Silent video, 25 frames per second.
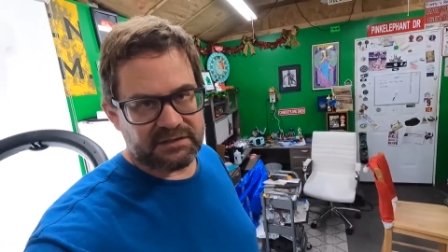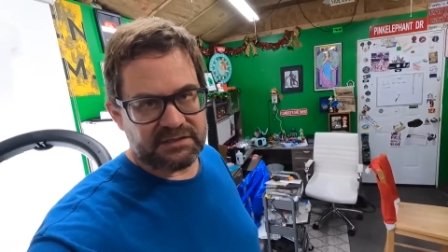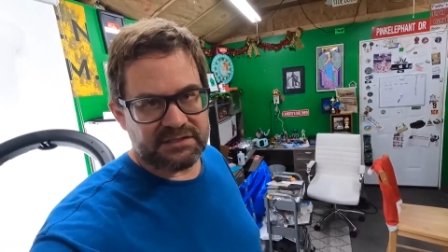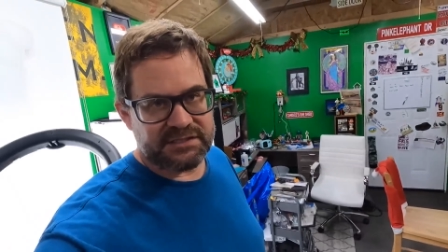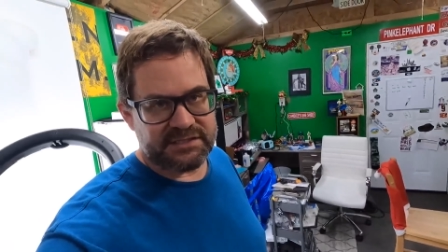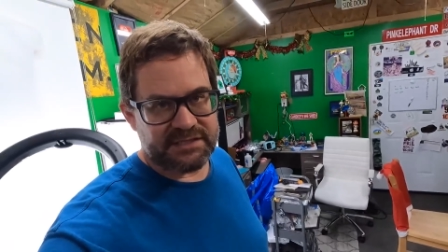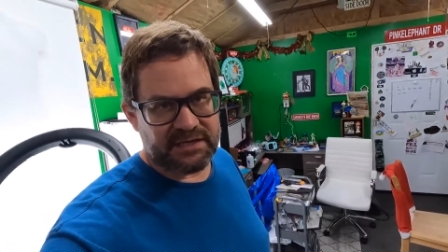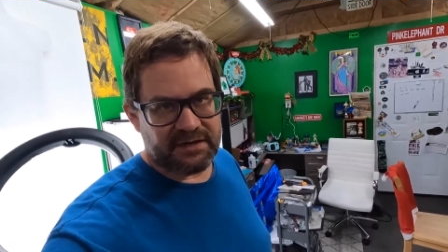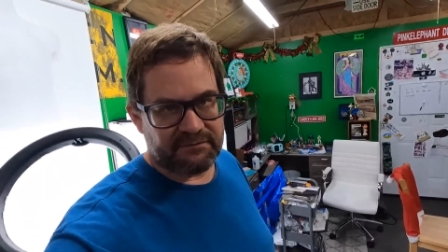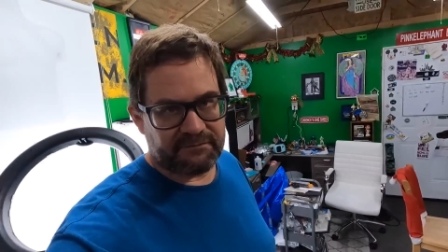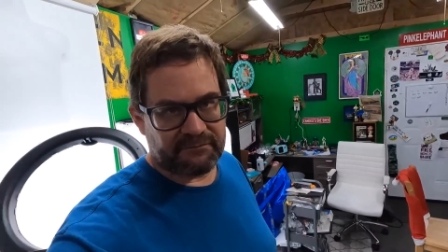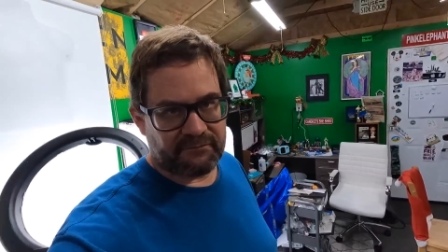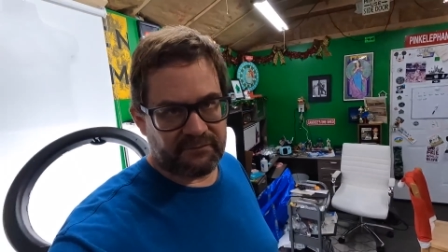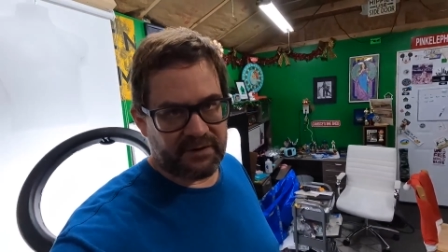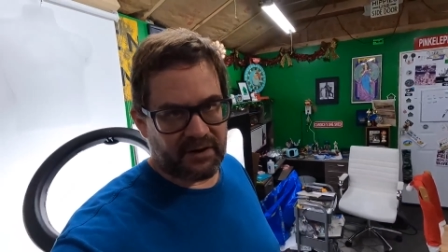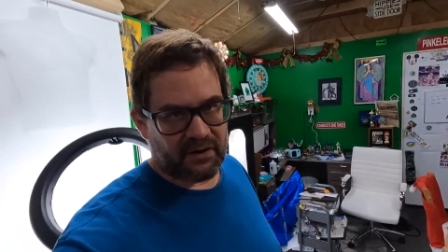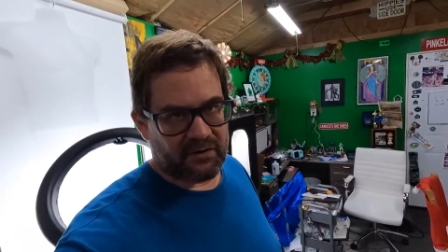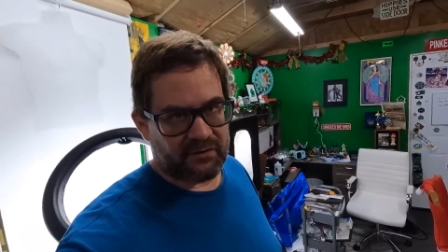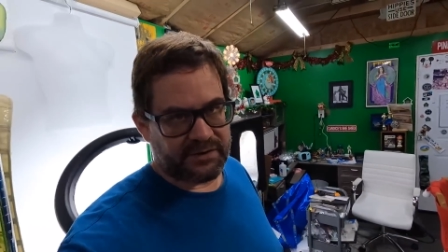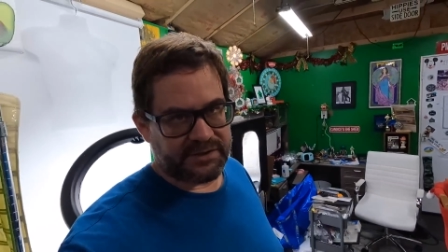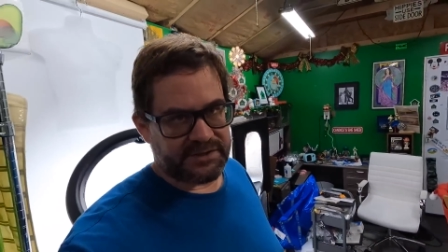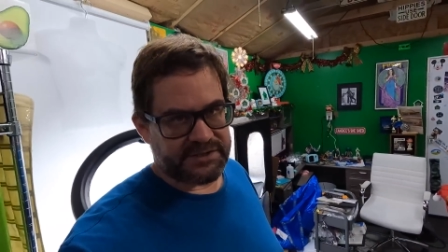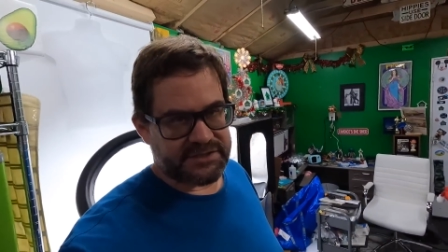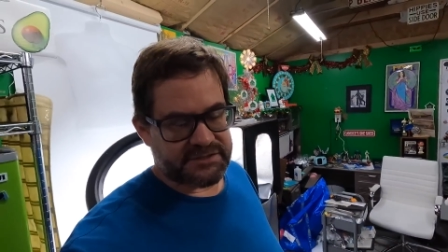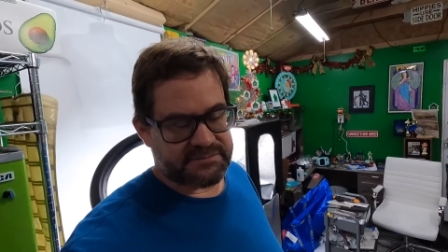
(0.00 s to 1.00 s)
the stuff. We
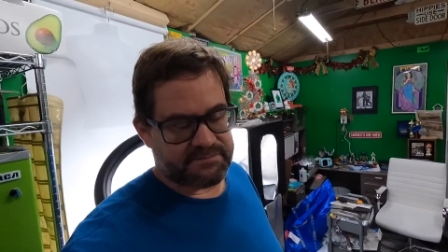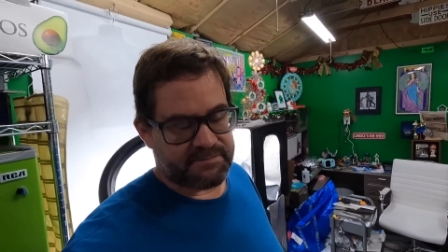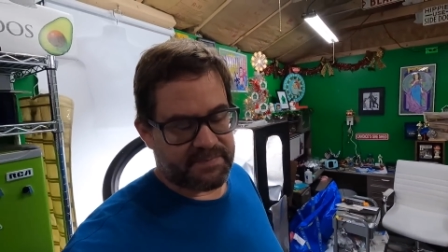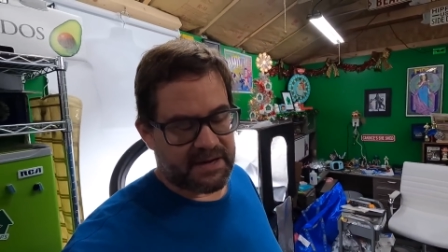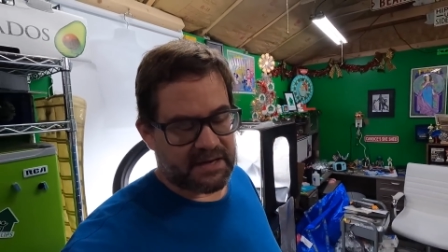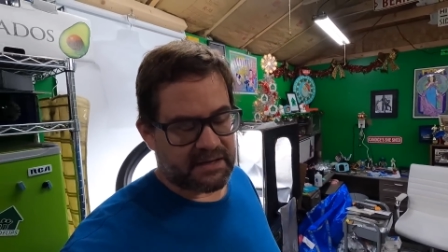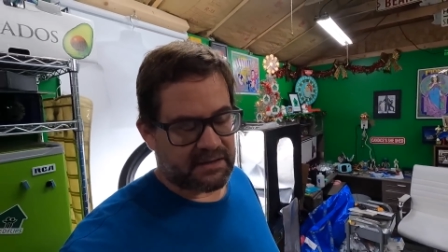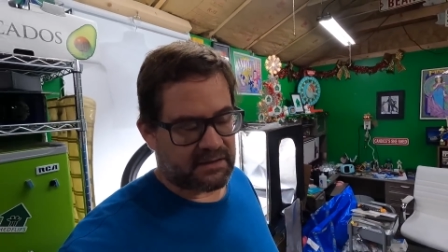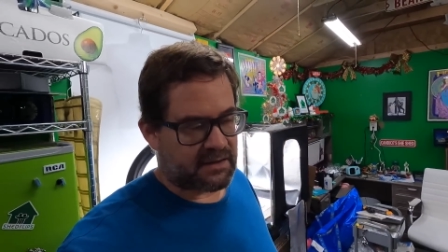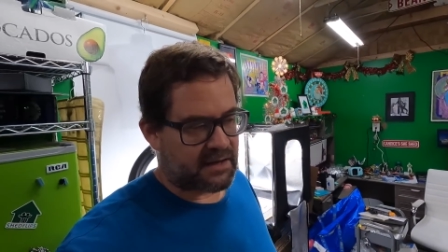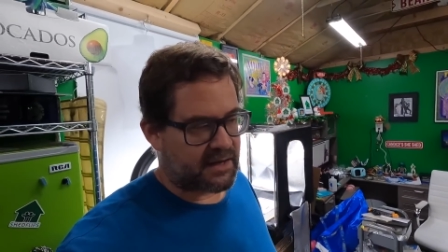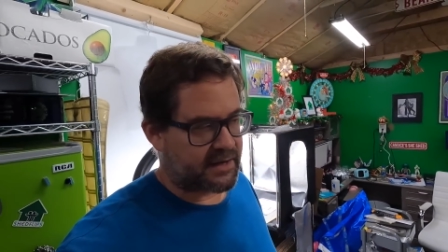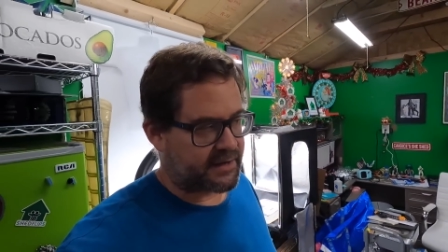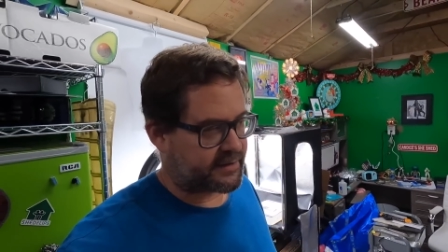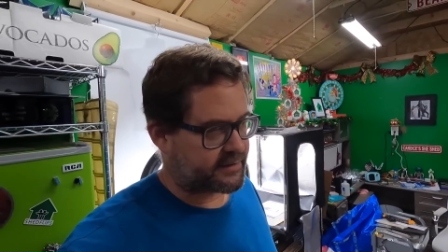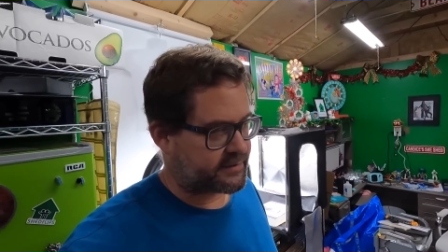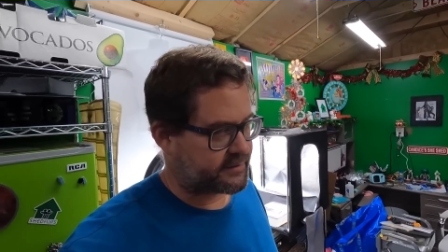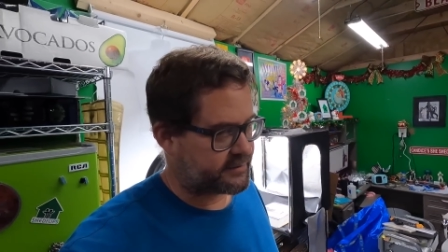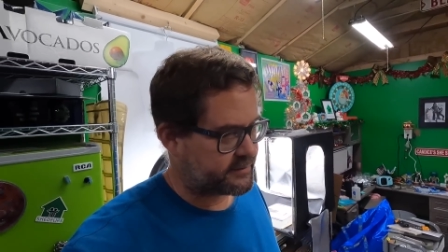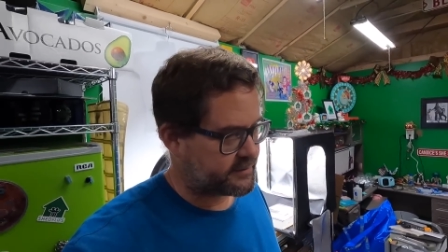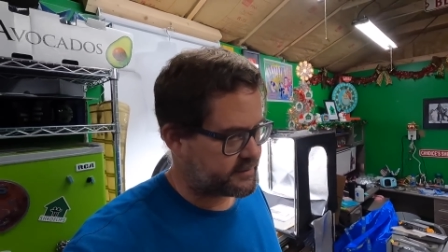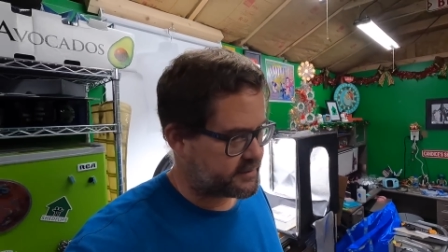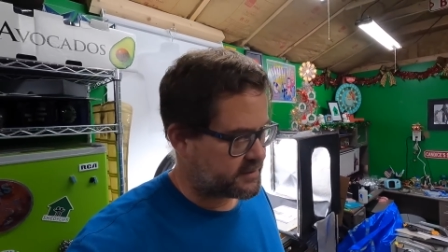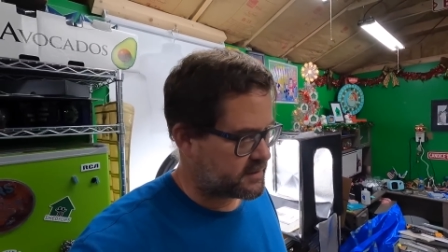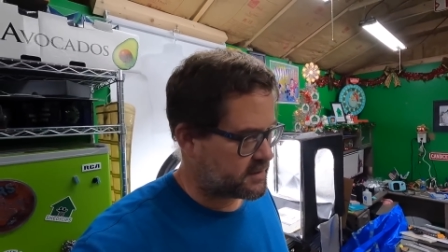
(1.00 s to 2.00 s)
already spent like,
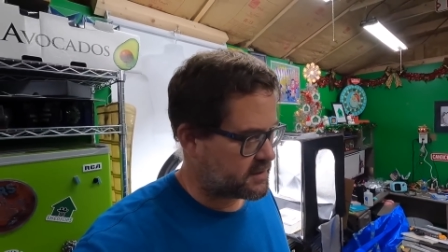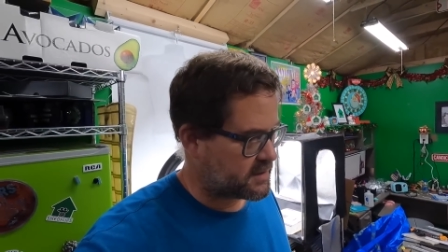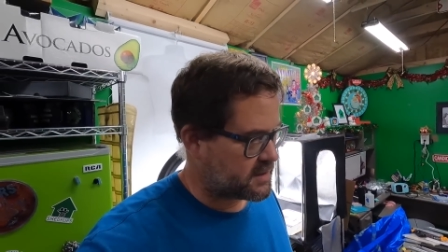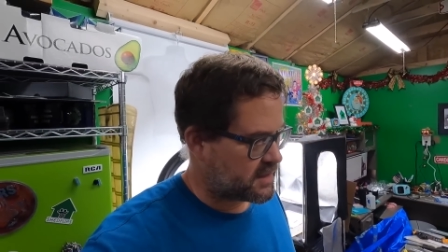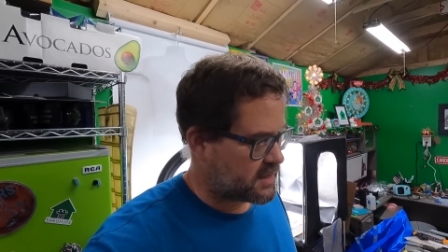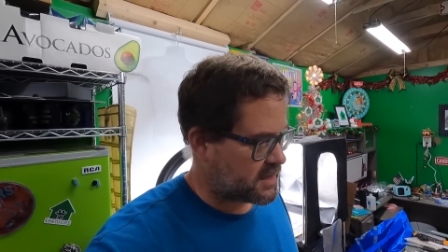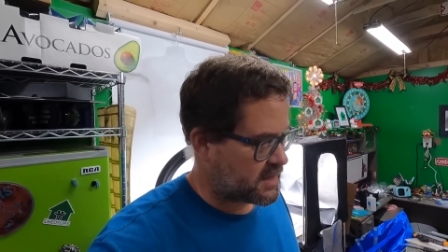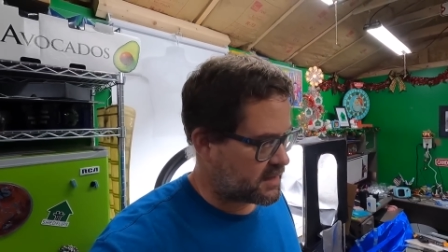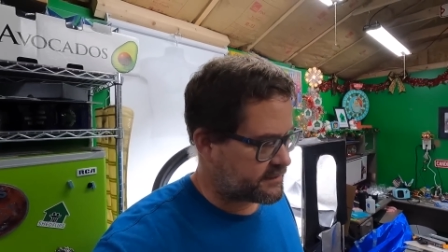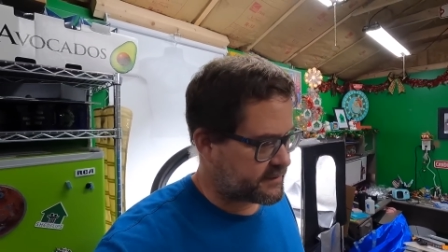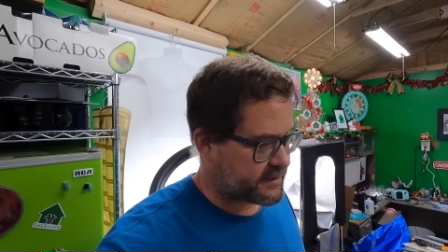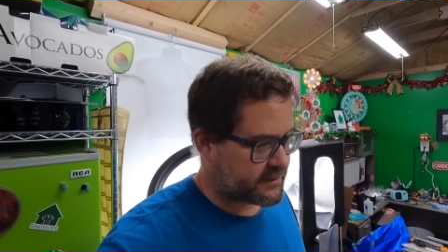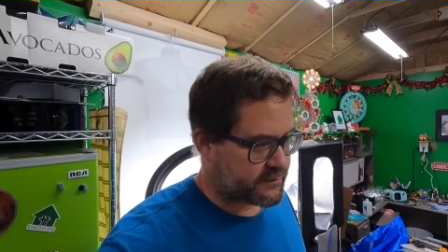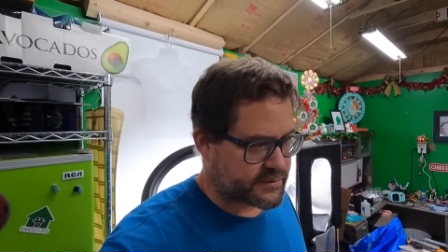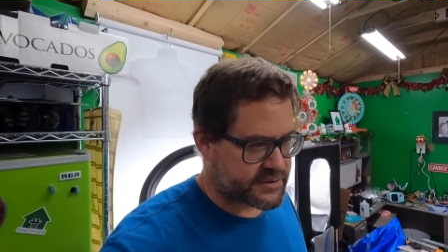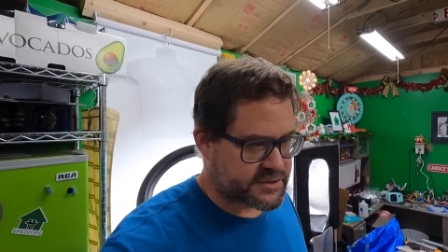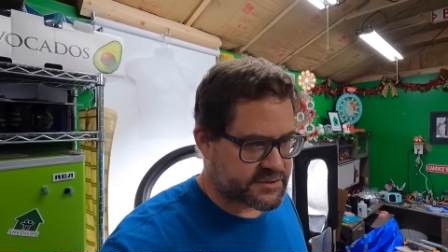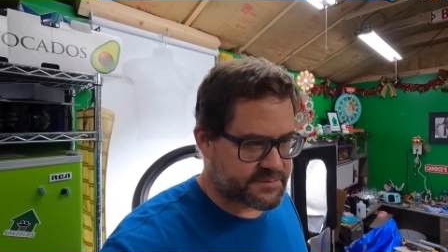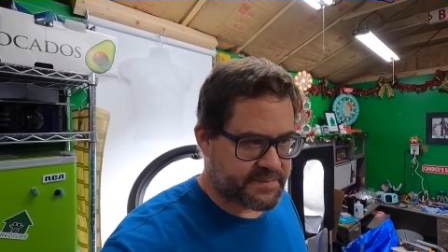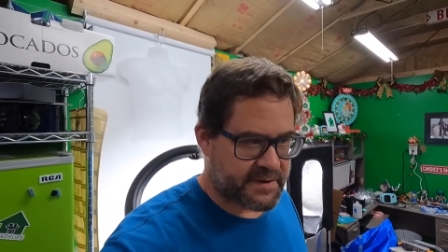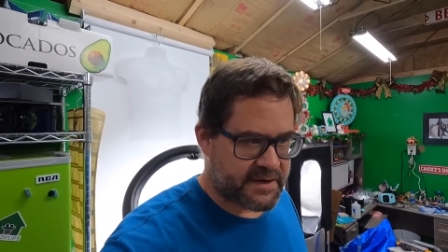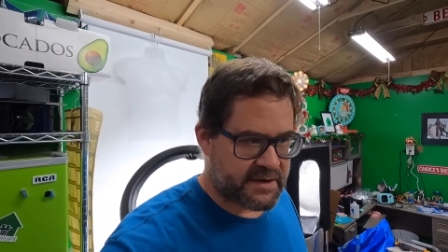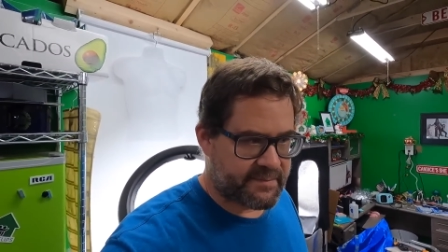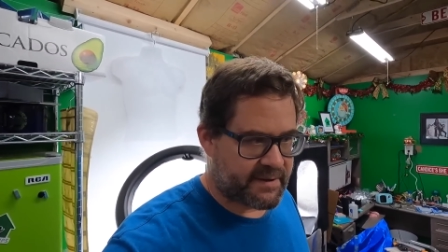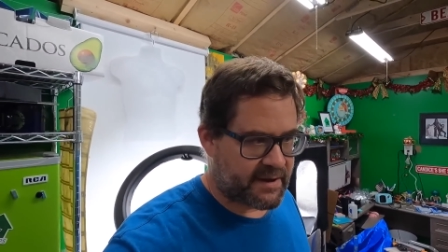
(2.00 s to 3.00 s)
I think we
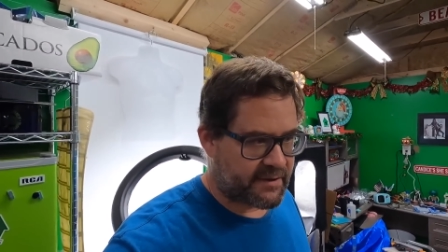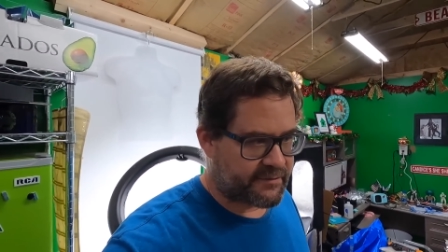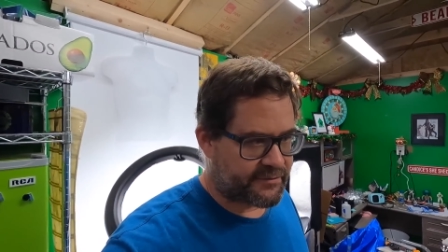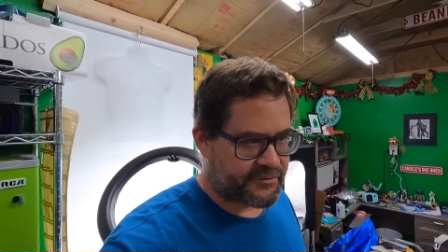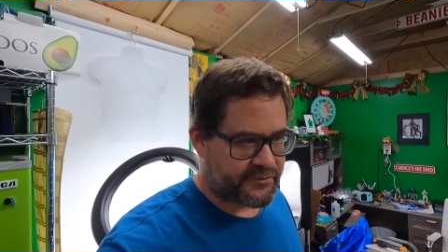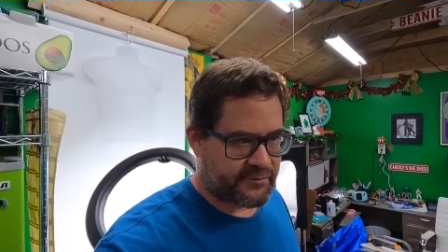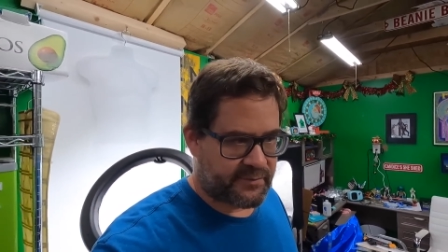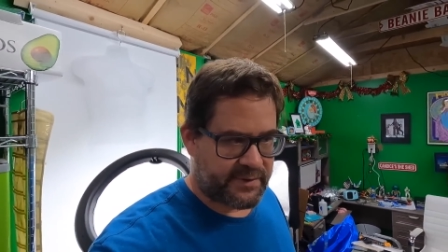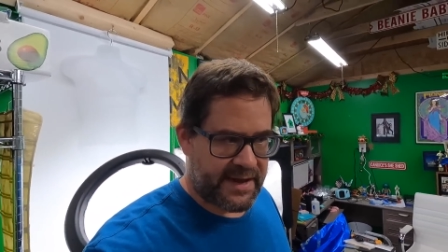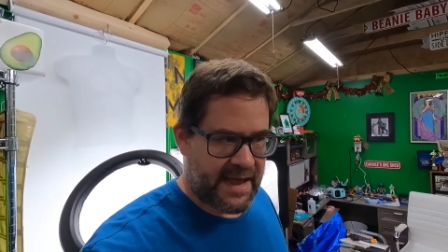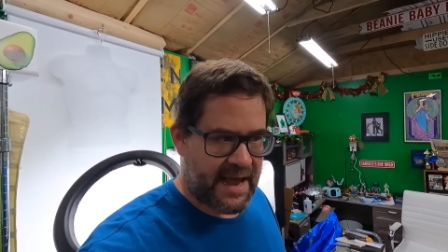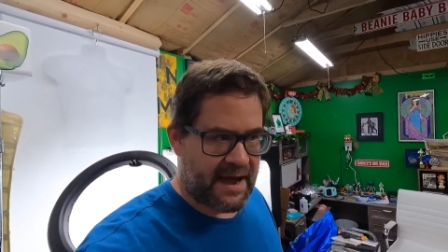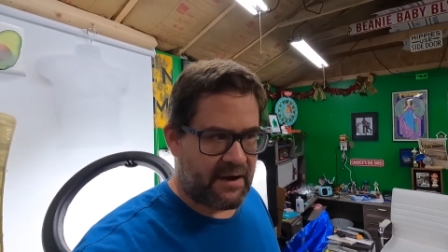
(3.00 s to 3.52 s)
spent about three